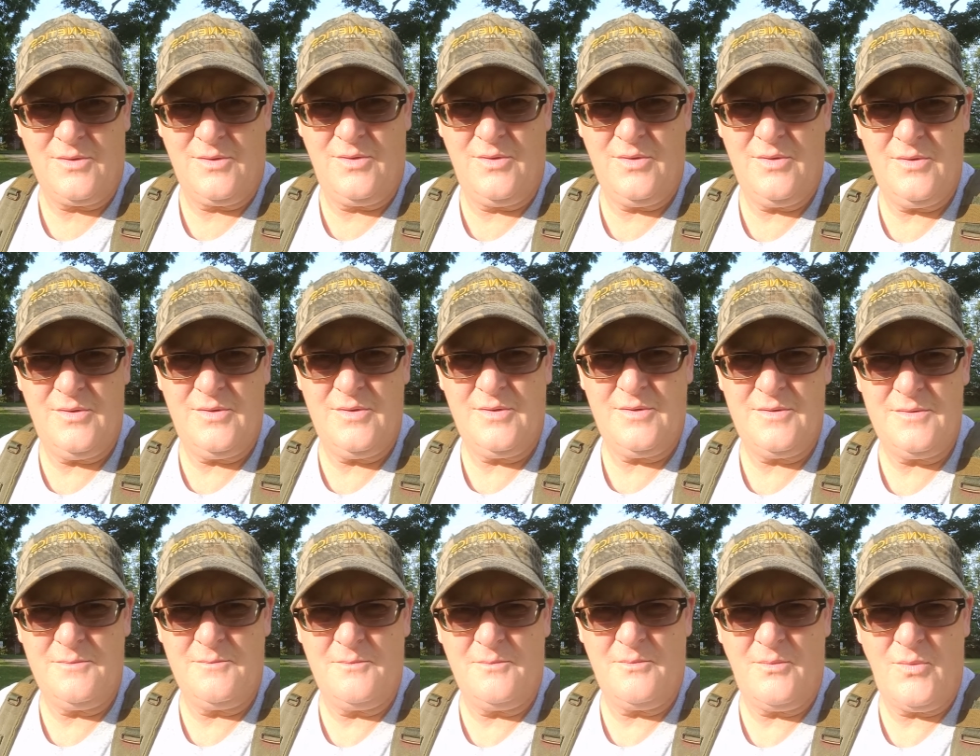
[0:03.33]

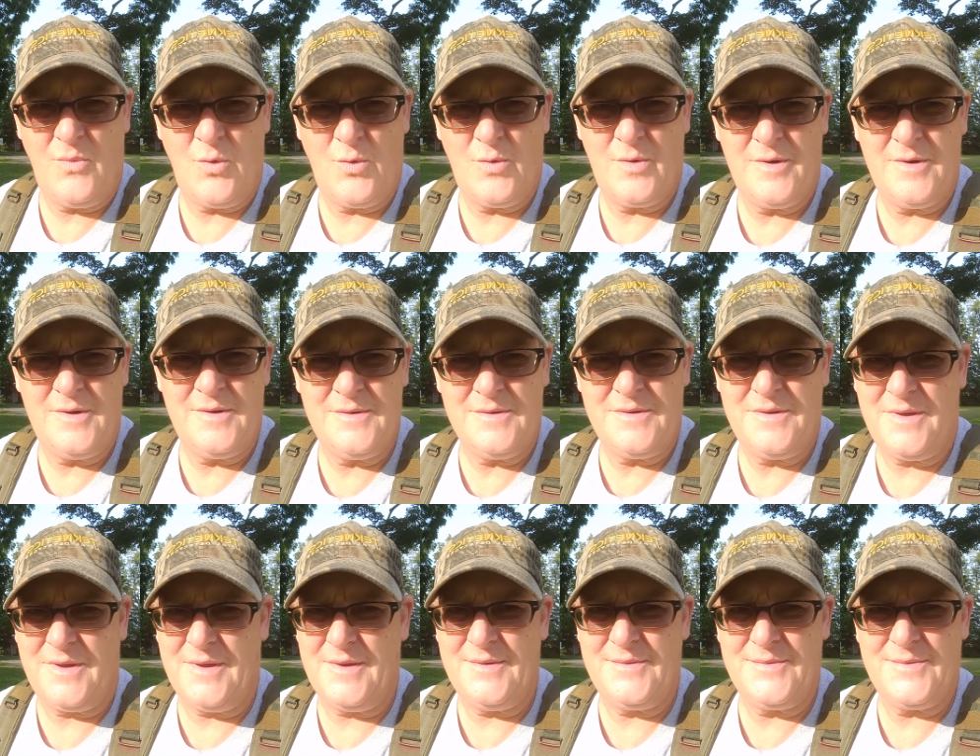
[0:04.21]
Good morning,
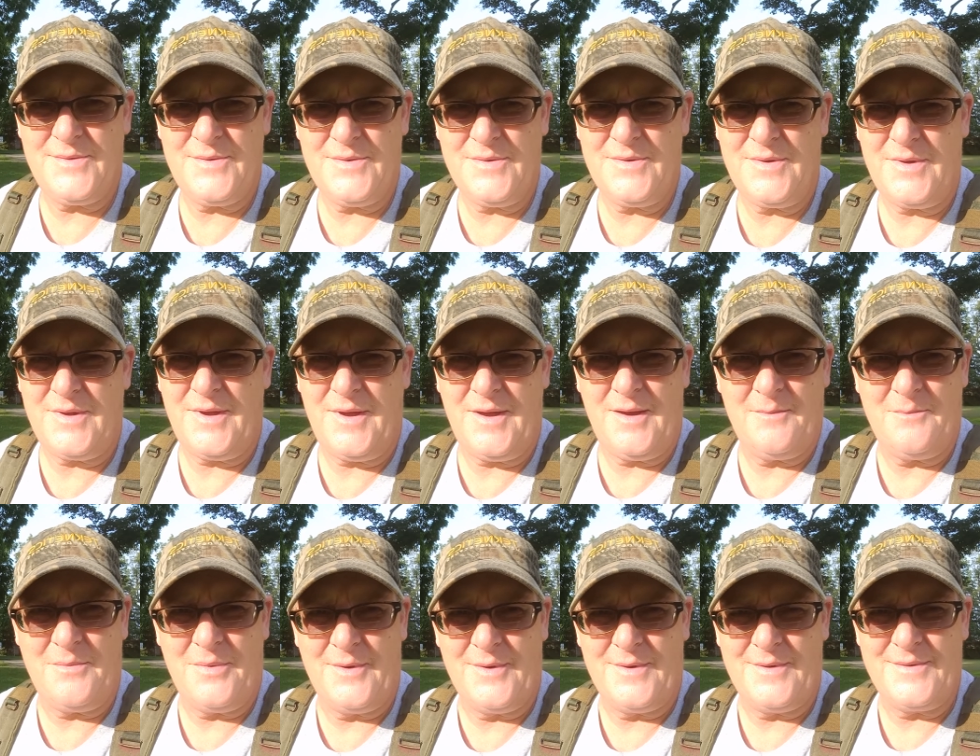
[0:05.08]
kids and
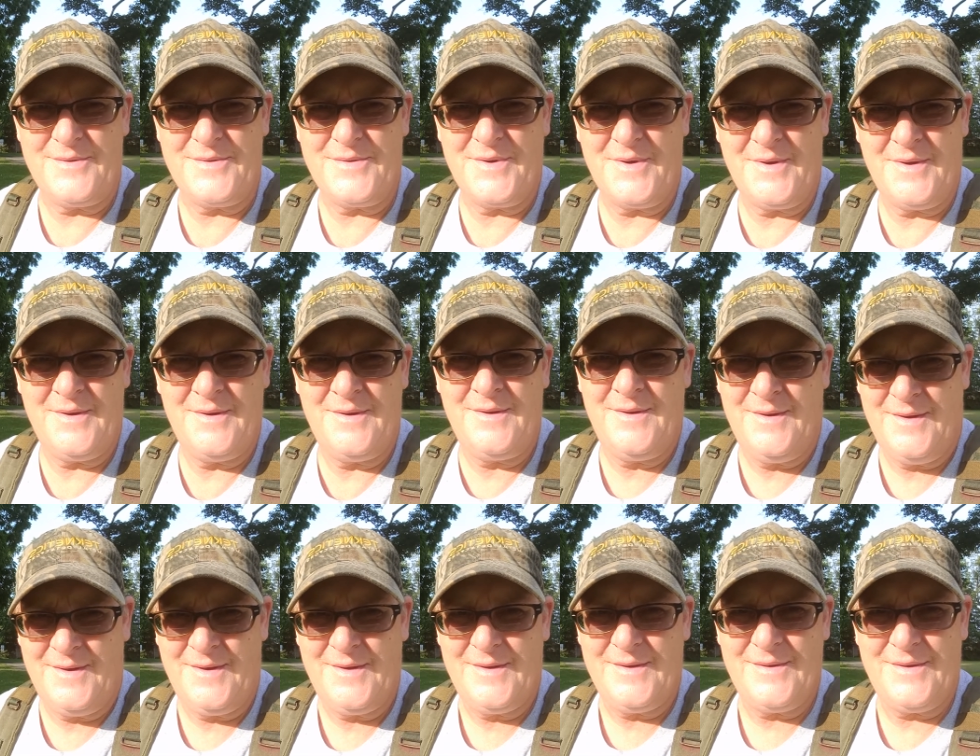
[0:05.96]

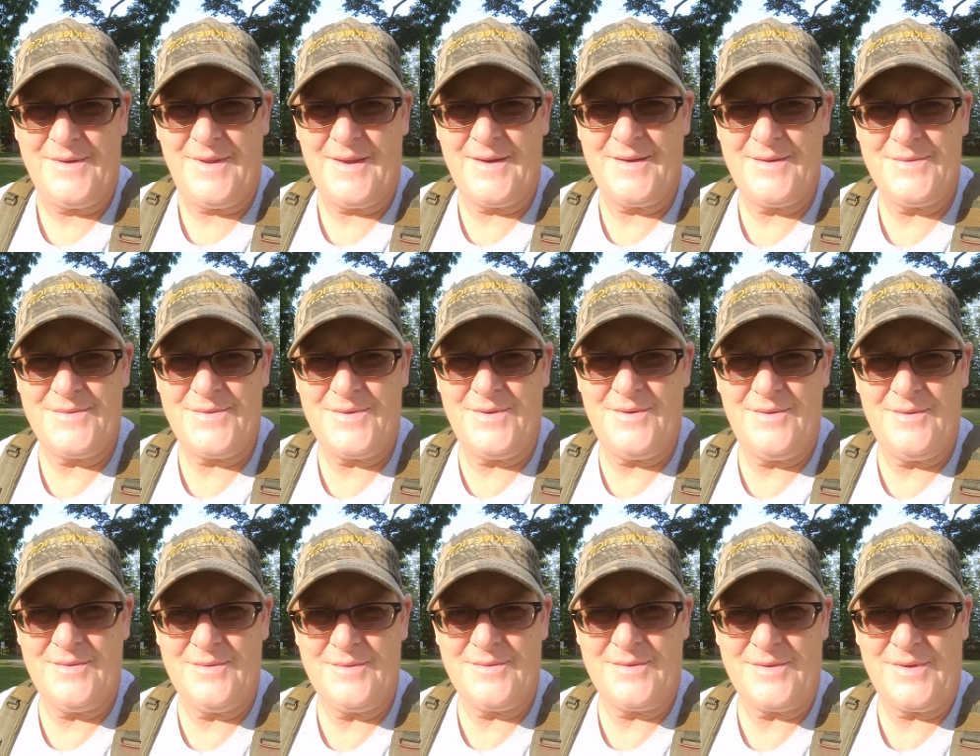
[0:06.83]
campers. Dennis
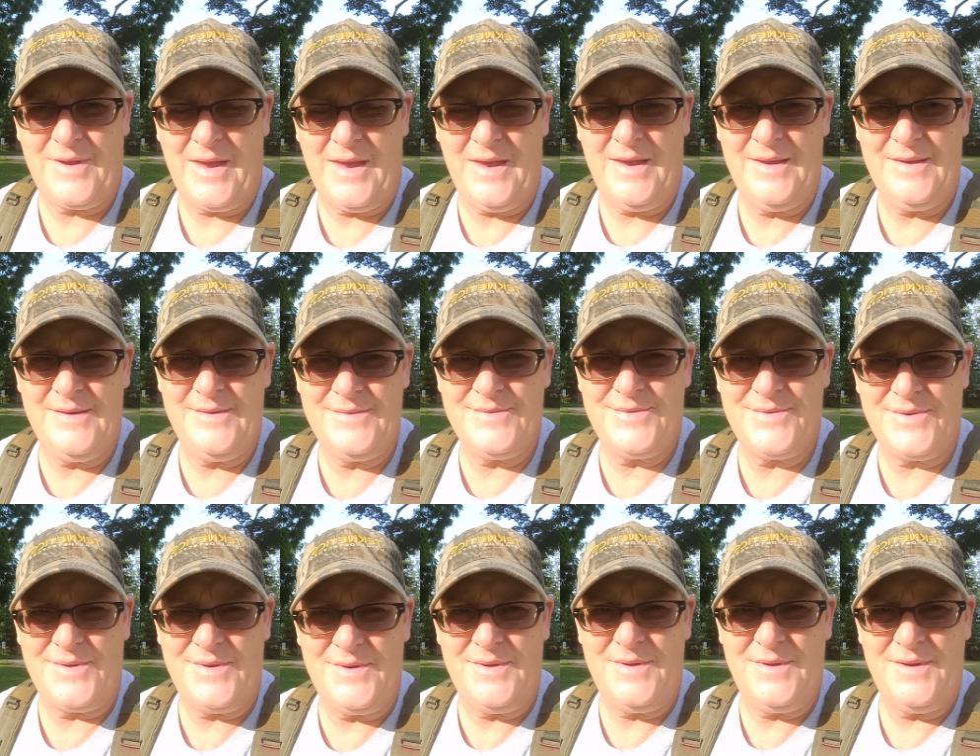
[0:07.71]
here,
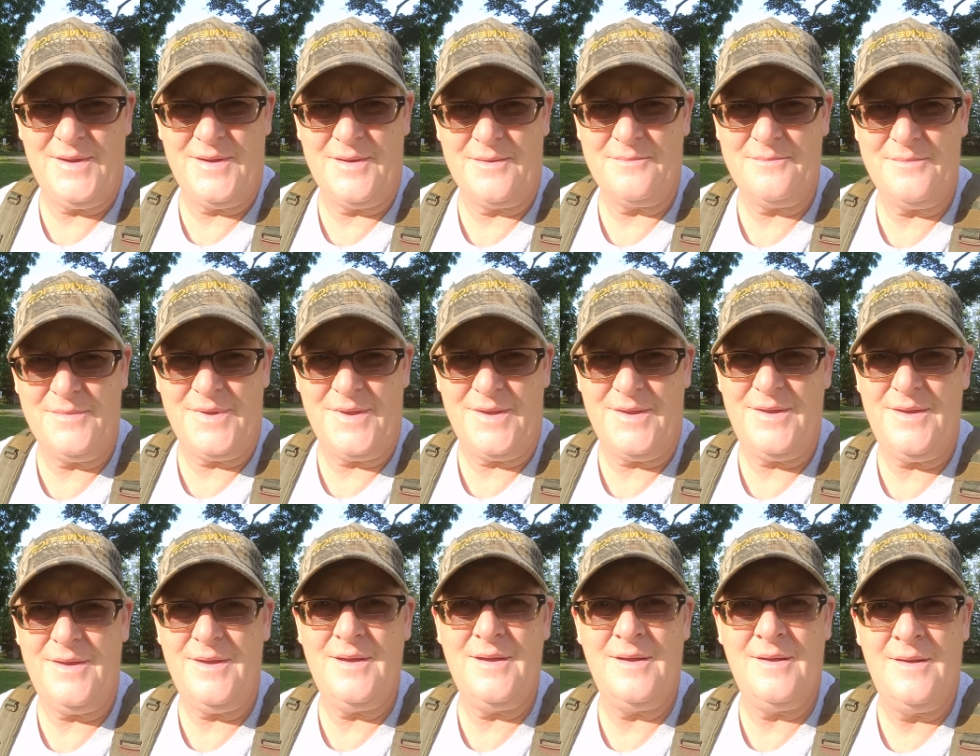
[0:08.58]

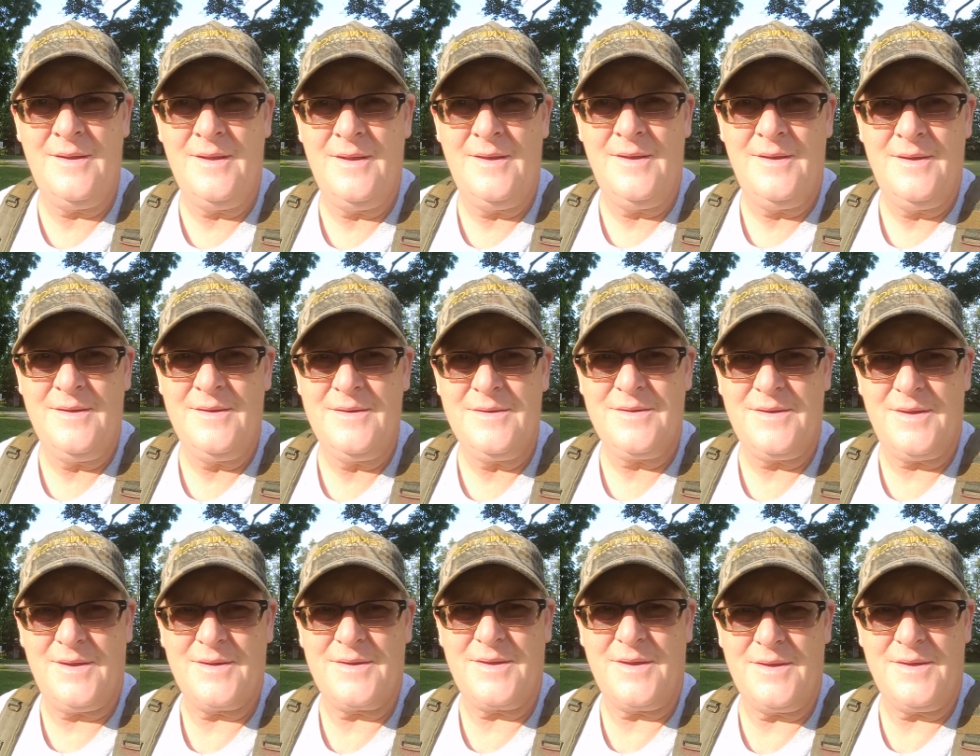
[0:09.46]
KCMD,
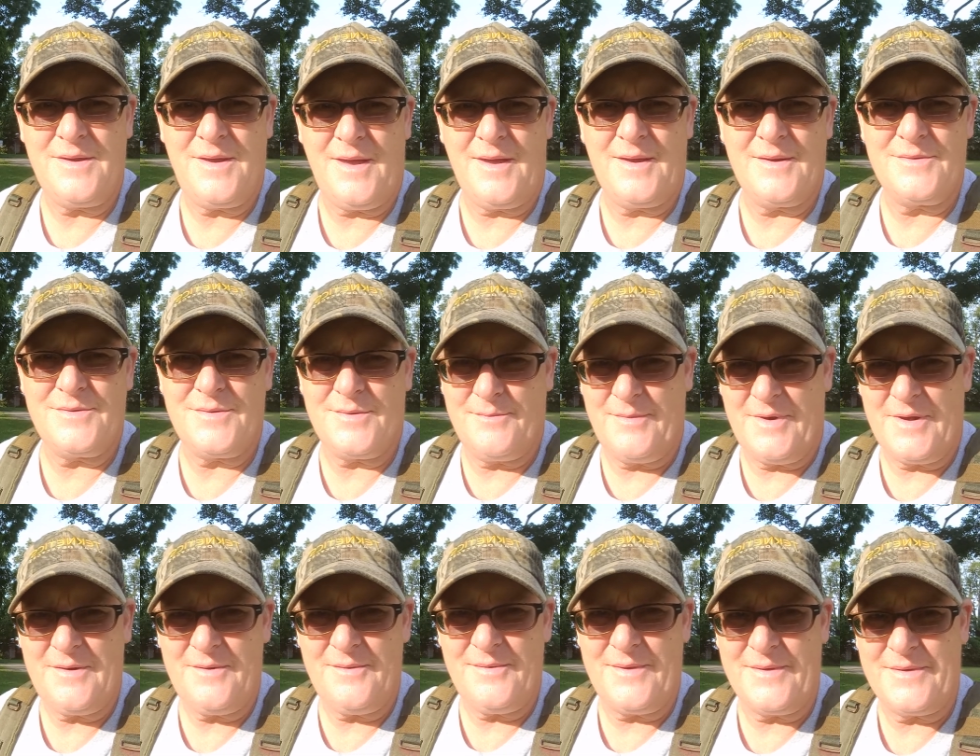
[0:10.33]
Kicking Cancer
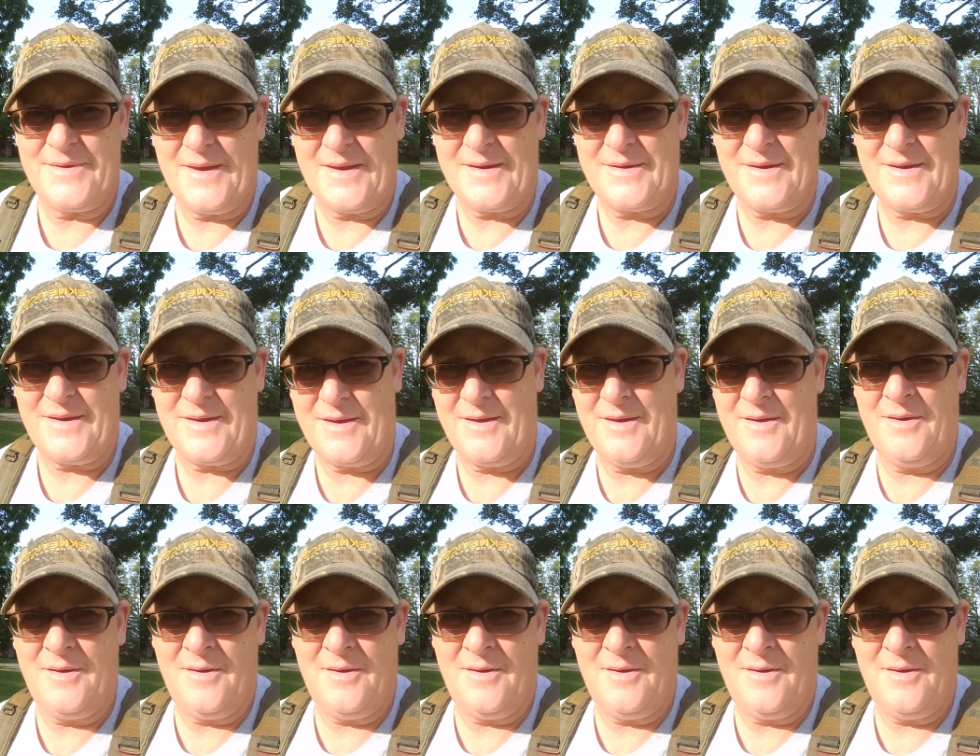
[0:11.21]
Metal Detecting.